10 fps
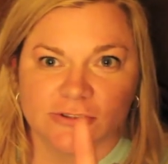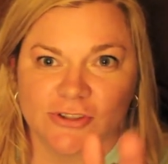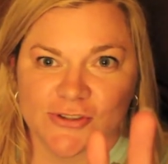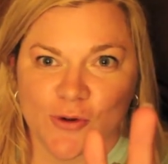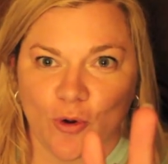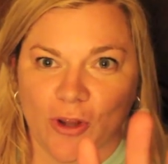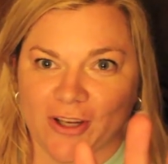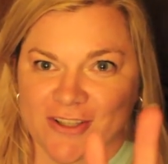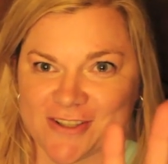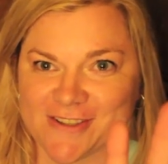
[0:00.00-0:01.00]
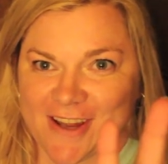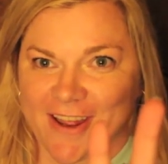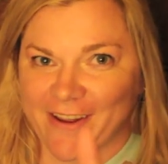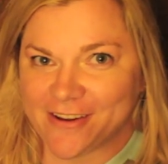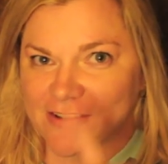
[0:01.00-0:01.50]
just hold on just a
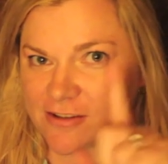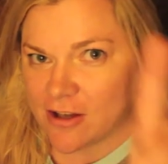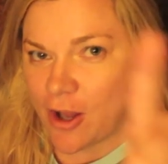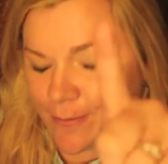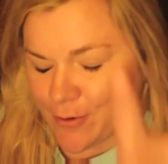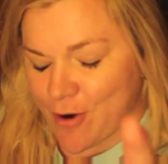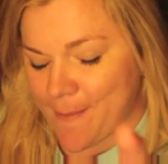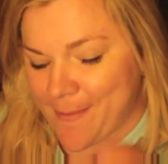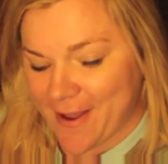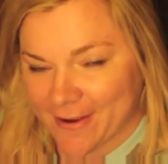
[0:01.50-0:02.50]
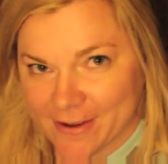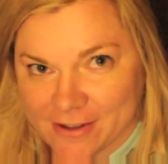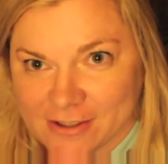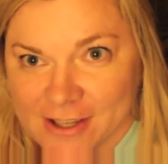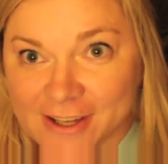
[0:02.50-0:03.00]
second, I'll be right back.
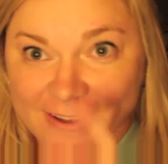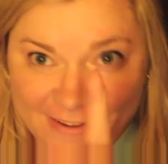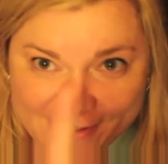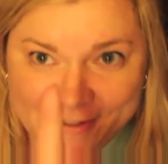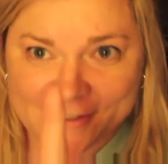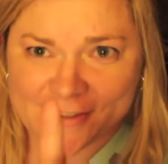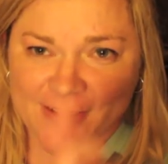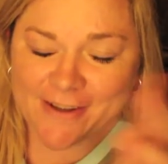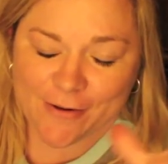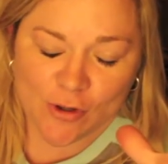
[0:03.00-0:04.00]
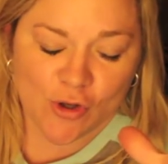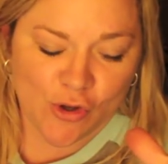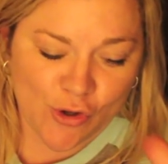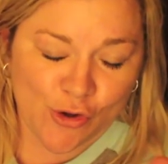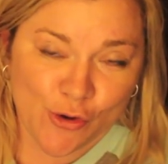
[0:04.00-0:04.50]
This is a
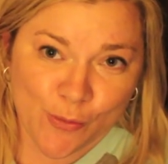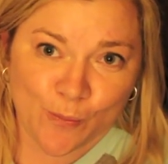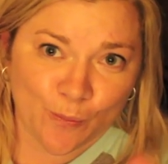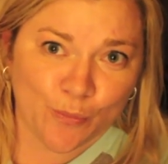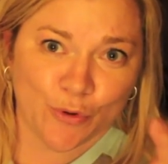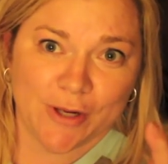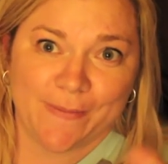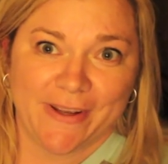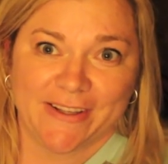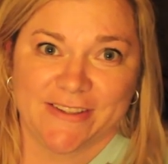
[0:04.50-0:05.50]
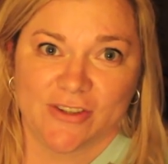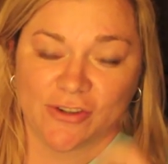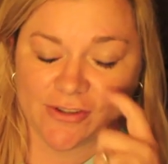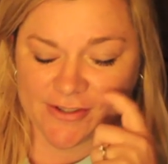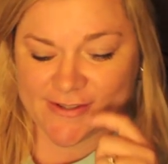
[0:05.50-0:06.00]
pretty big
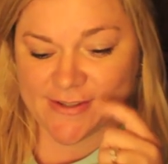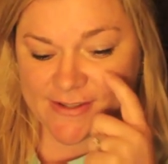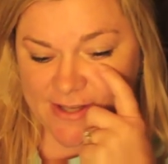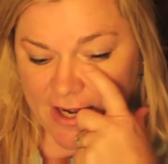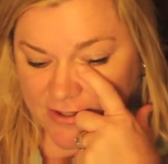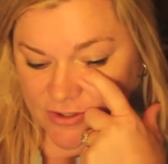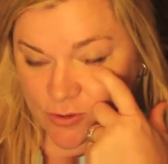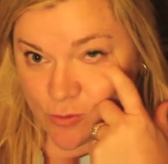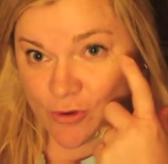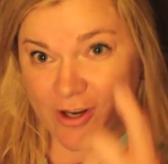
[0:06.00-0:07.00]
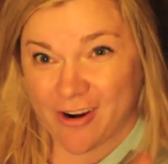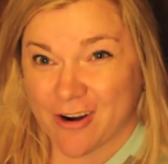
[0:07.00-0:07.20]
deal. This is actually really